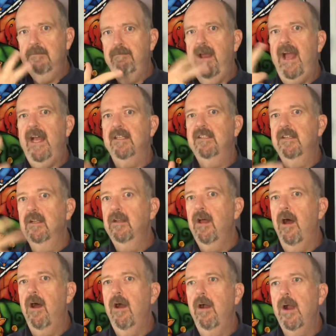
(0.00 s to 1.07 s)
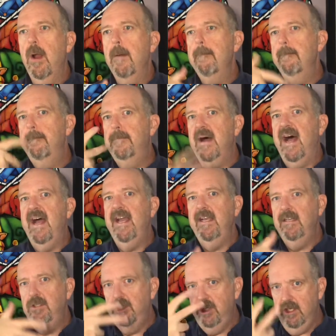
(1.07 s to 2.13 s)
passed along
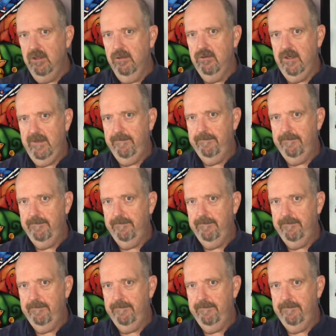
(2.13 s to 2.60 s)
by children,